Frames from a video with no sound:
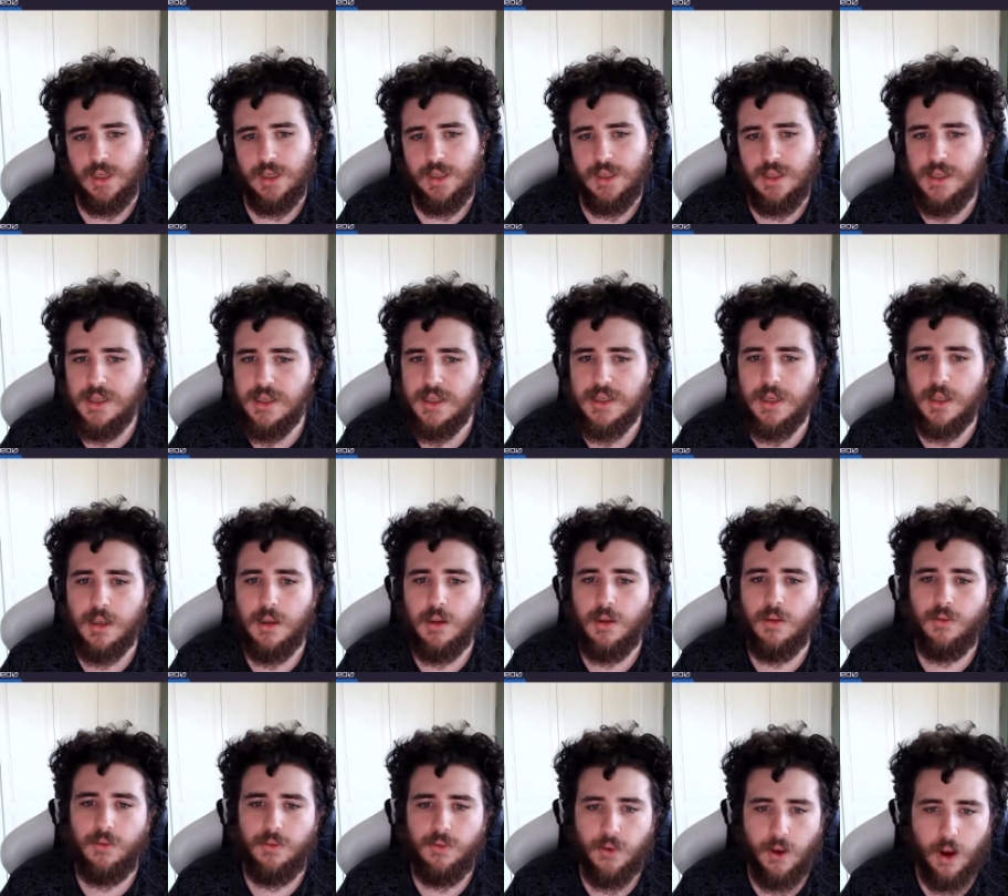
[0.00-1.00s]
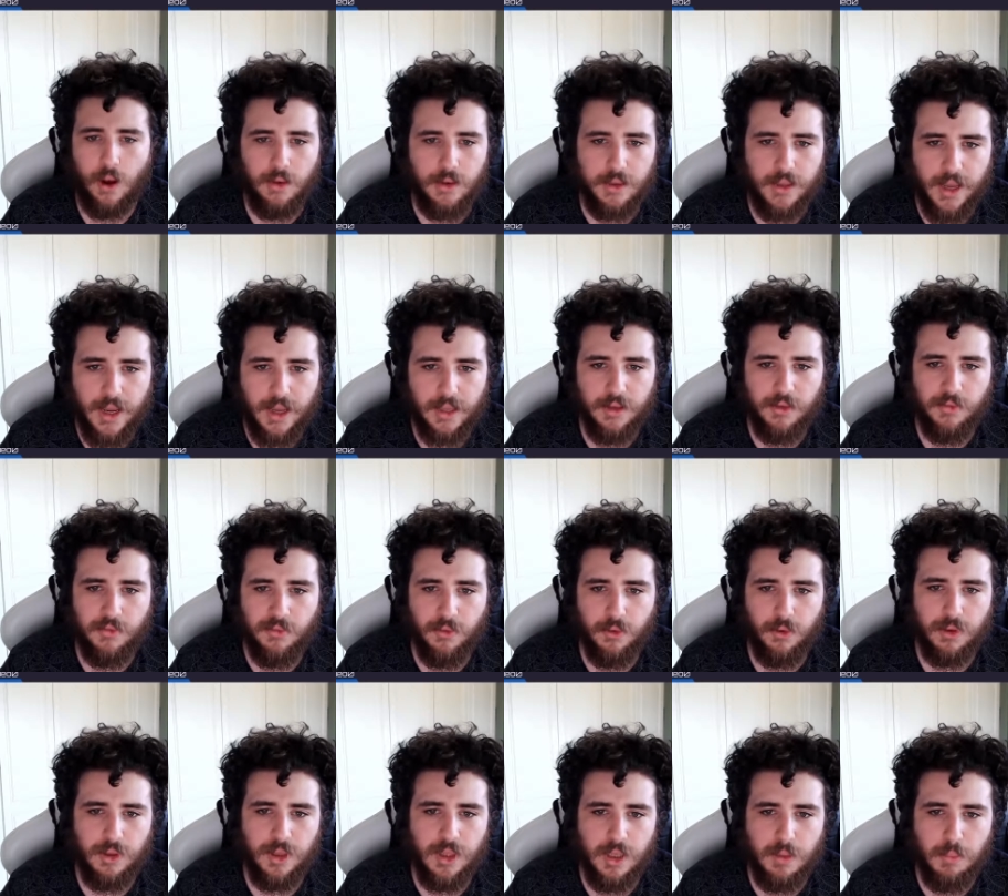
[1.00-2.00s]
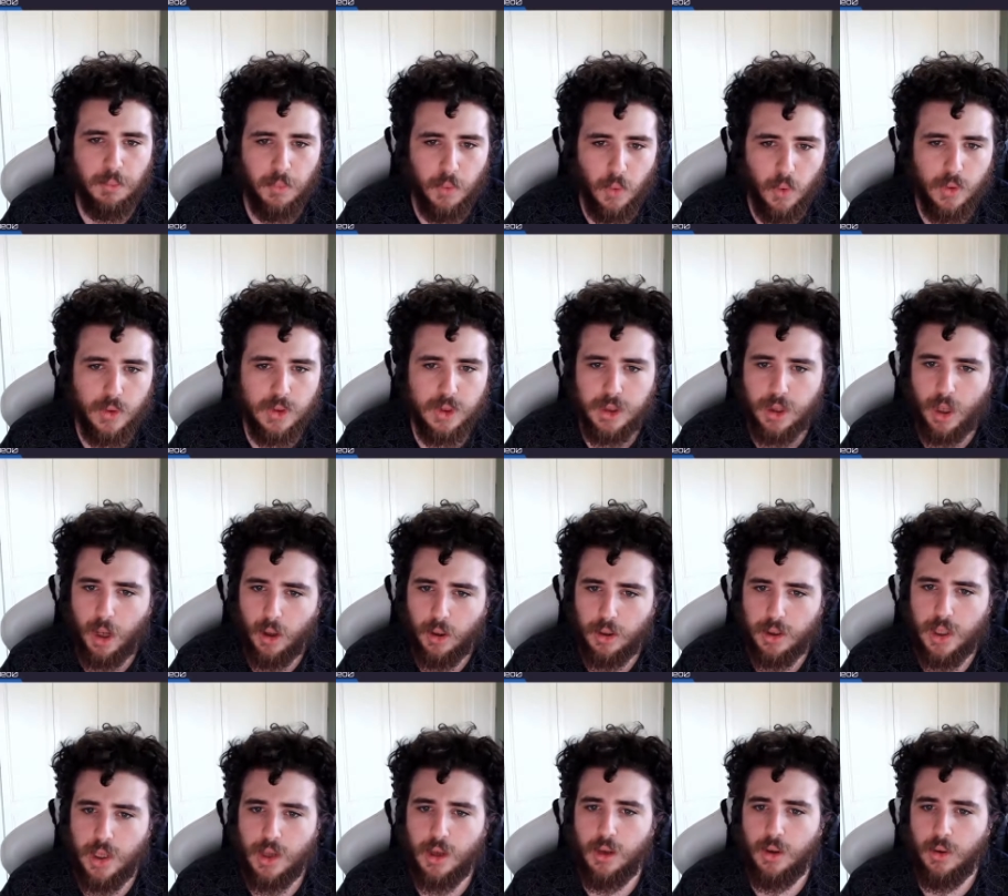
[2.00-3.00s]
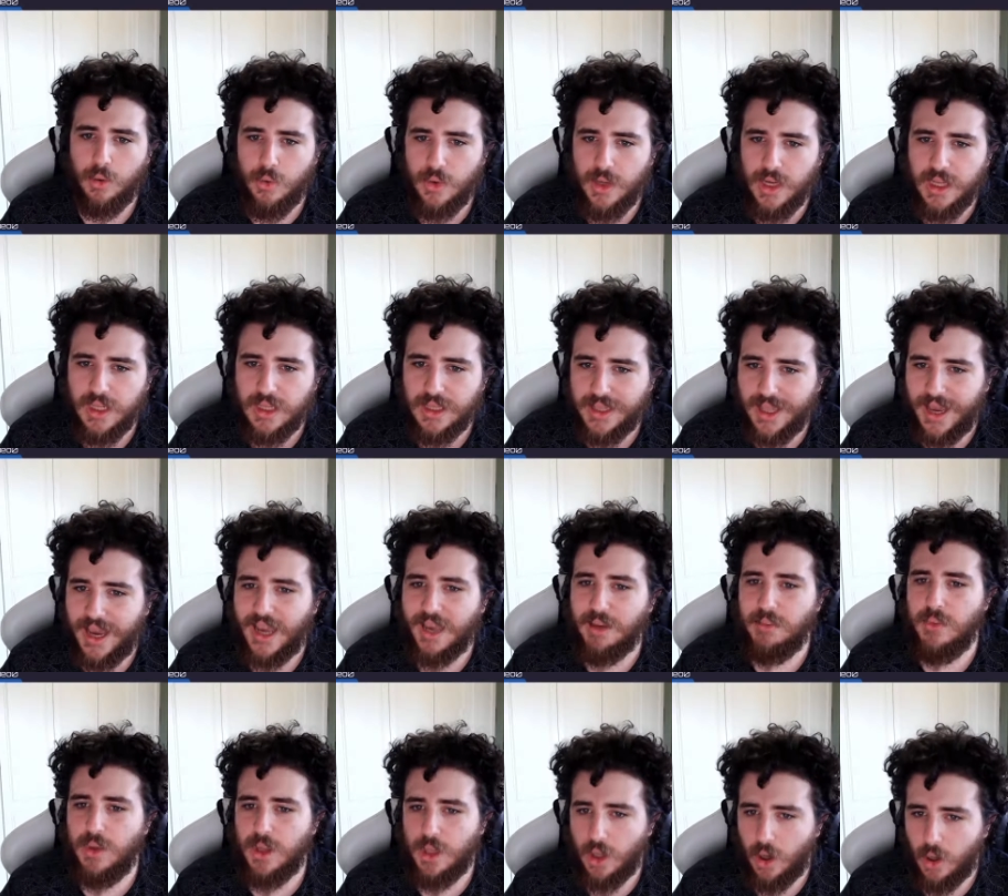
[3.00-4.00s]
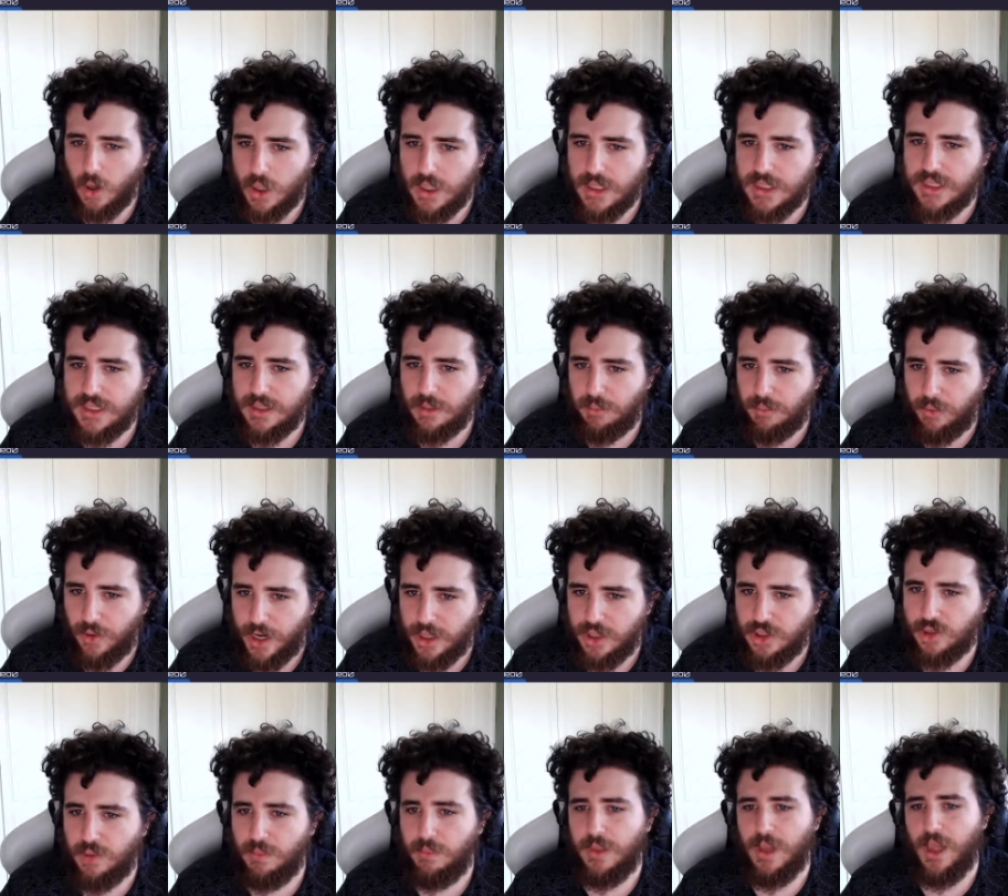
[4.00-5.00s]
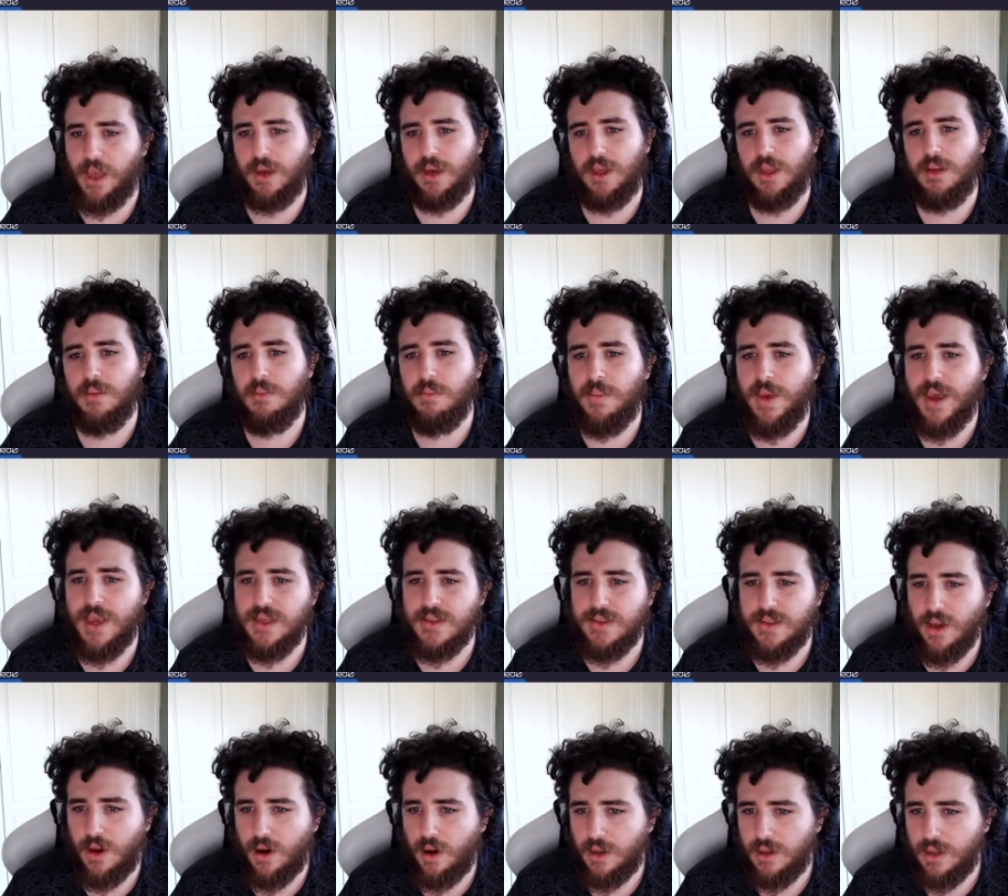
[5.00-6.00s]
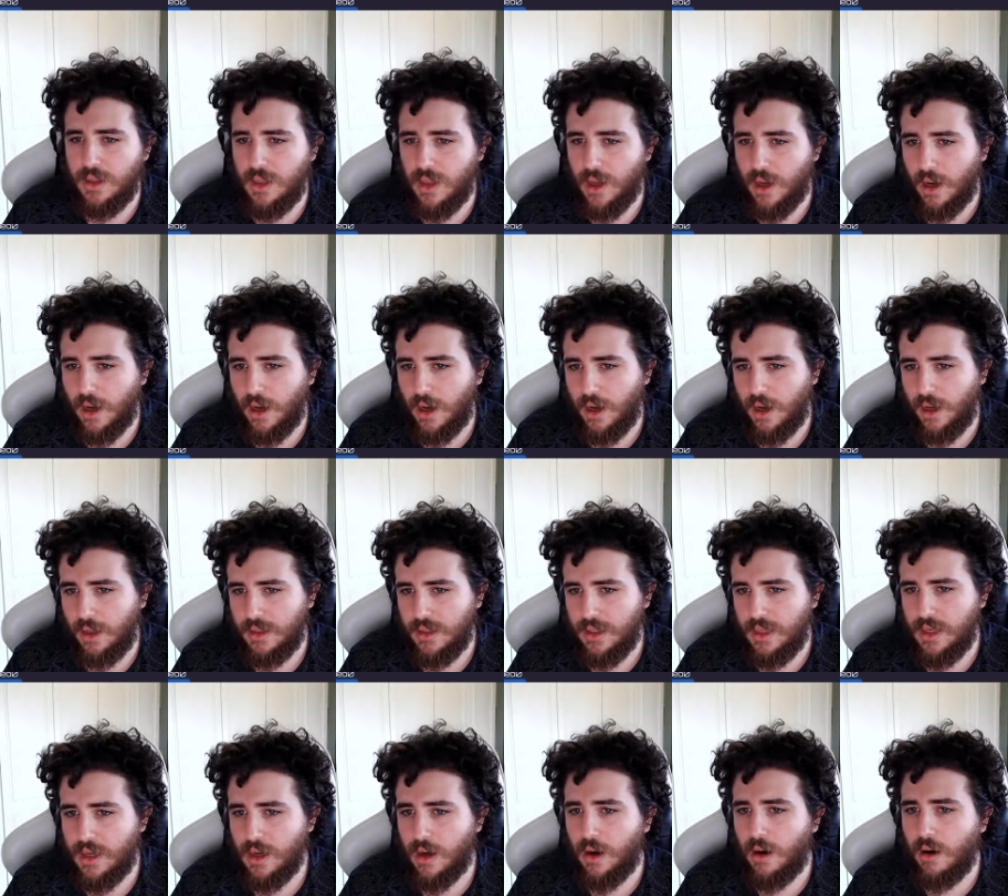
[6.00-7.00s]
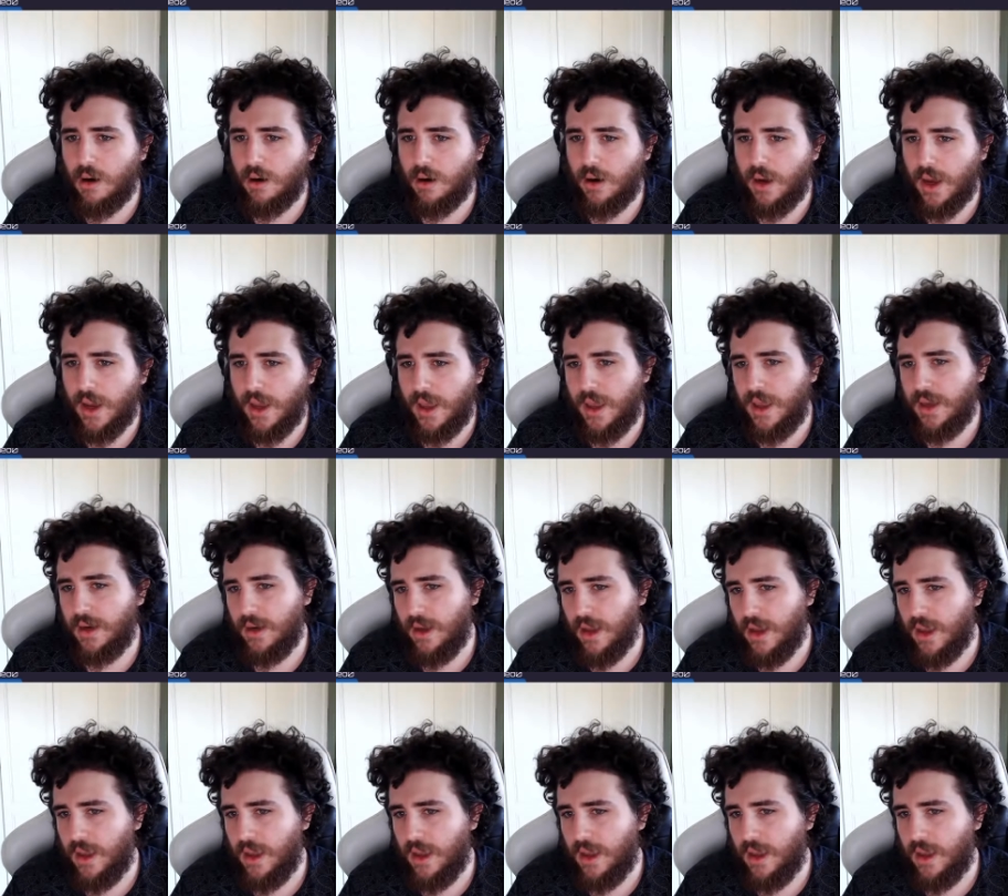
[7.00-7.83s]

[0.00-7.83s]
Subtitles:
This is a little front end for the Pulse Audio real-time noise suppression plugin based on the RN